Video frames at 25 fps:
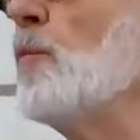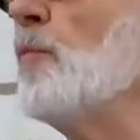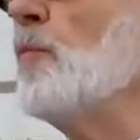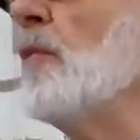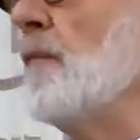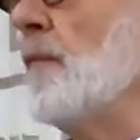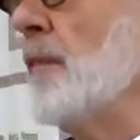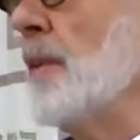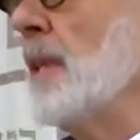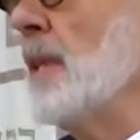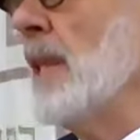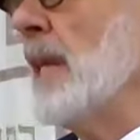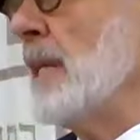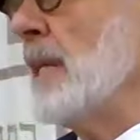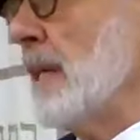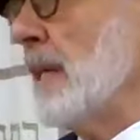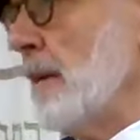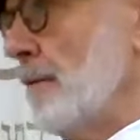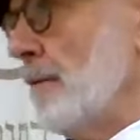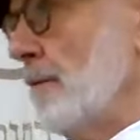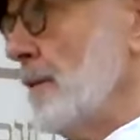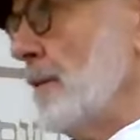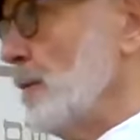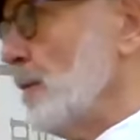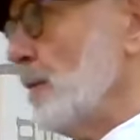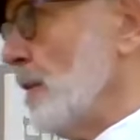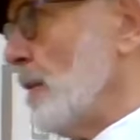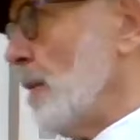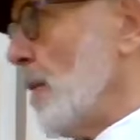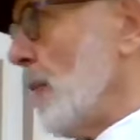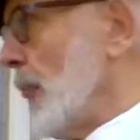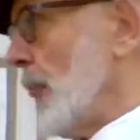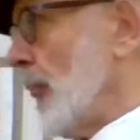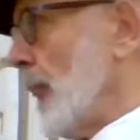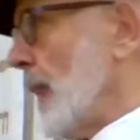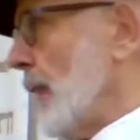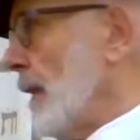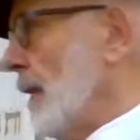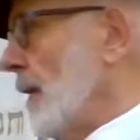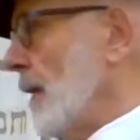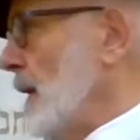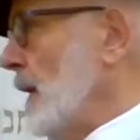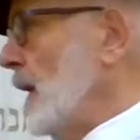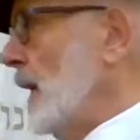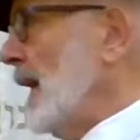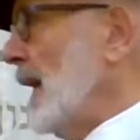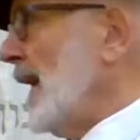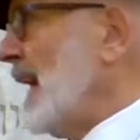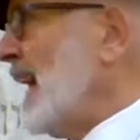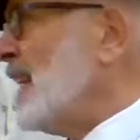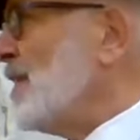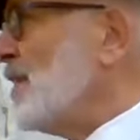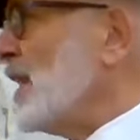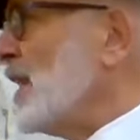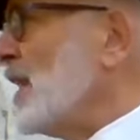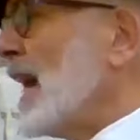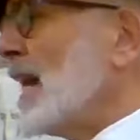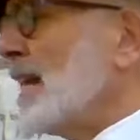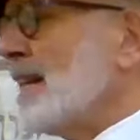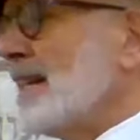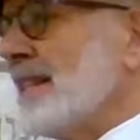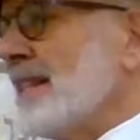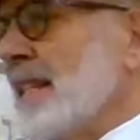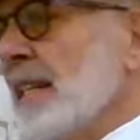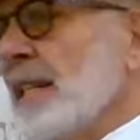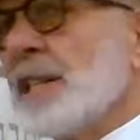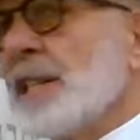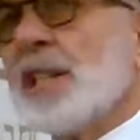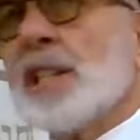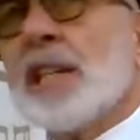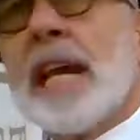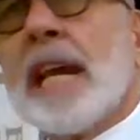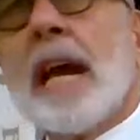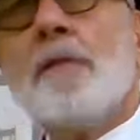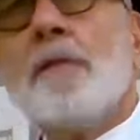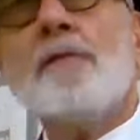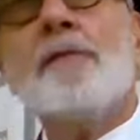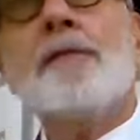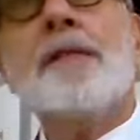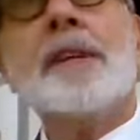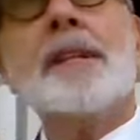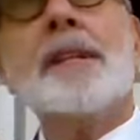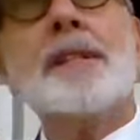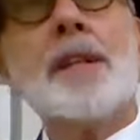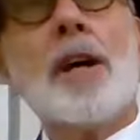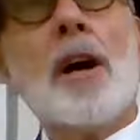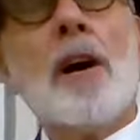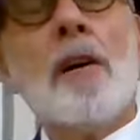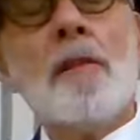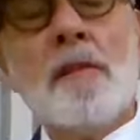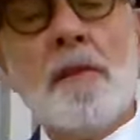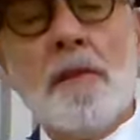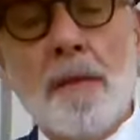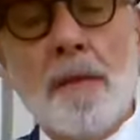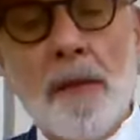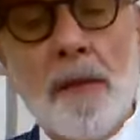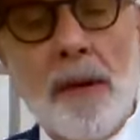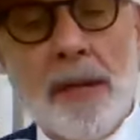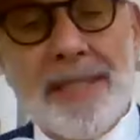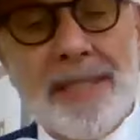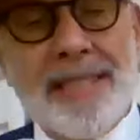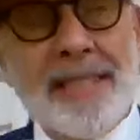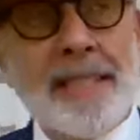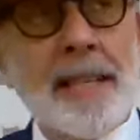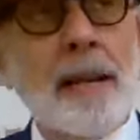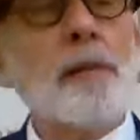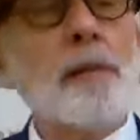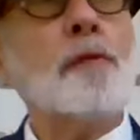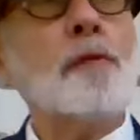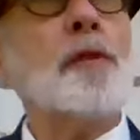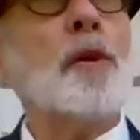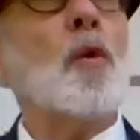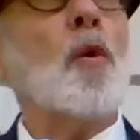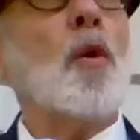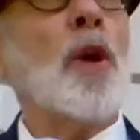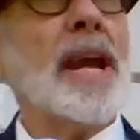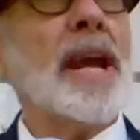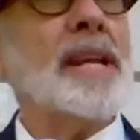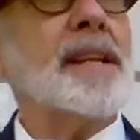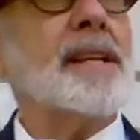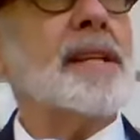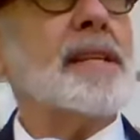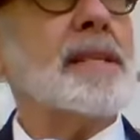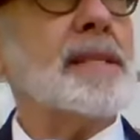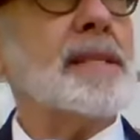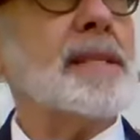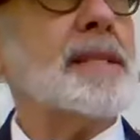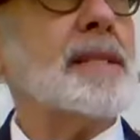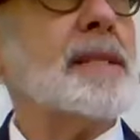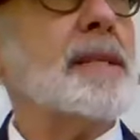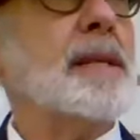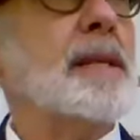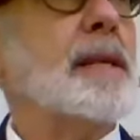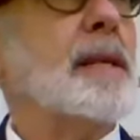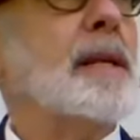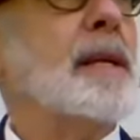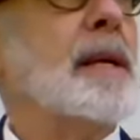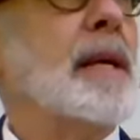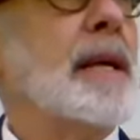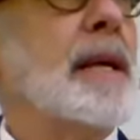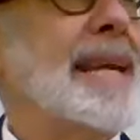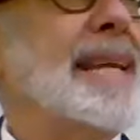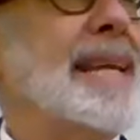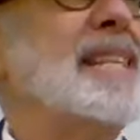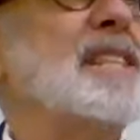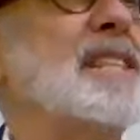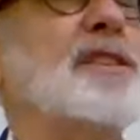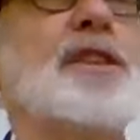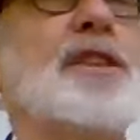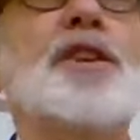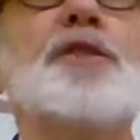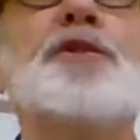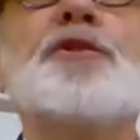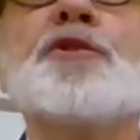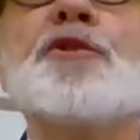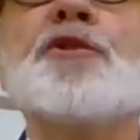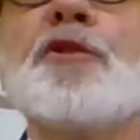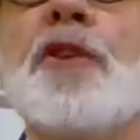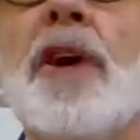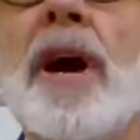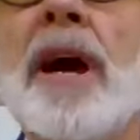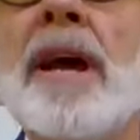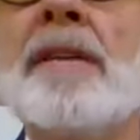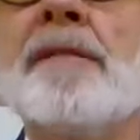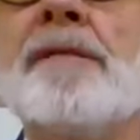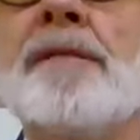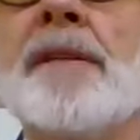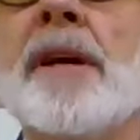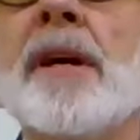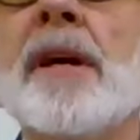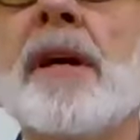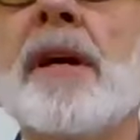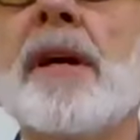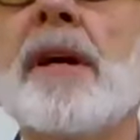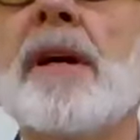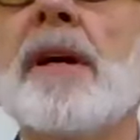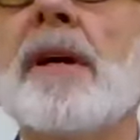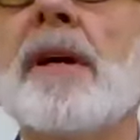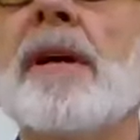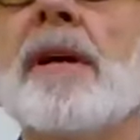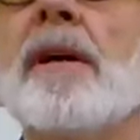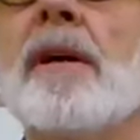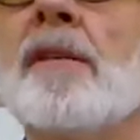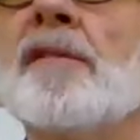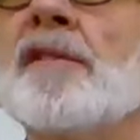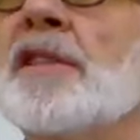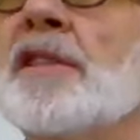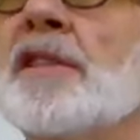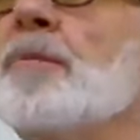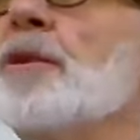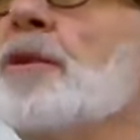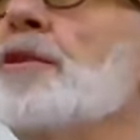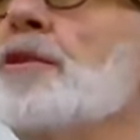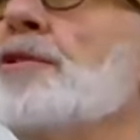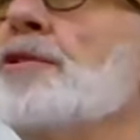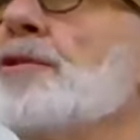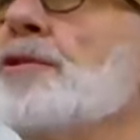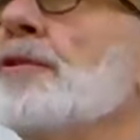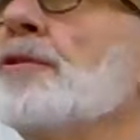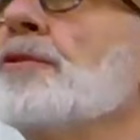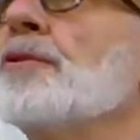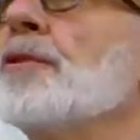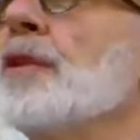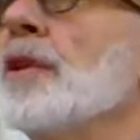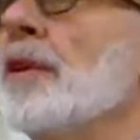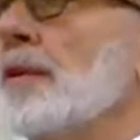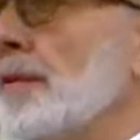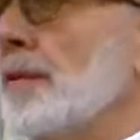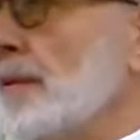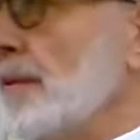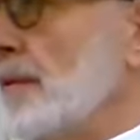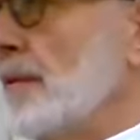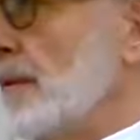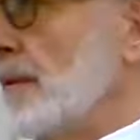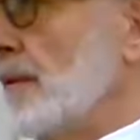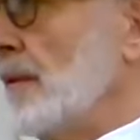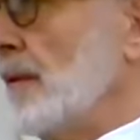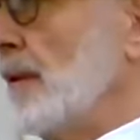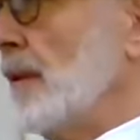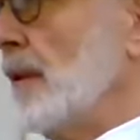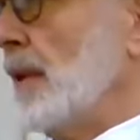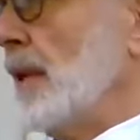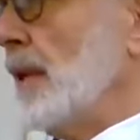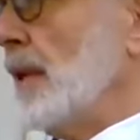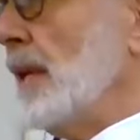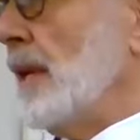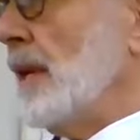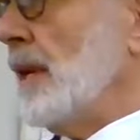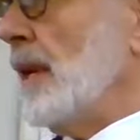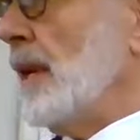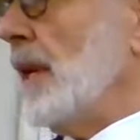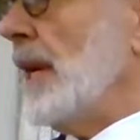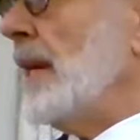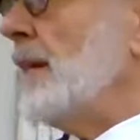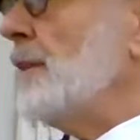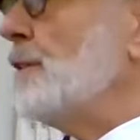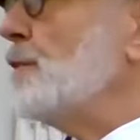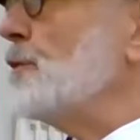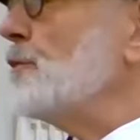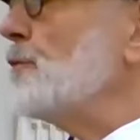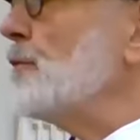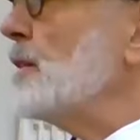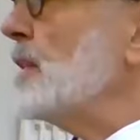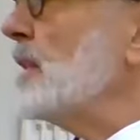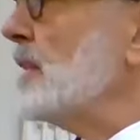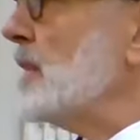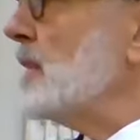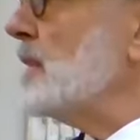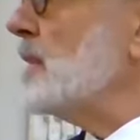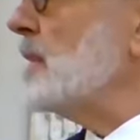when we feel uncomfortable. And the discomfort of self-awareness is the driver of spiritual growth. And during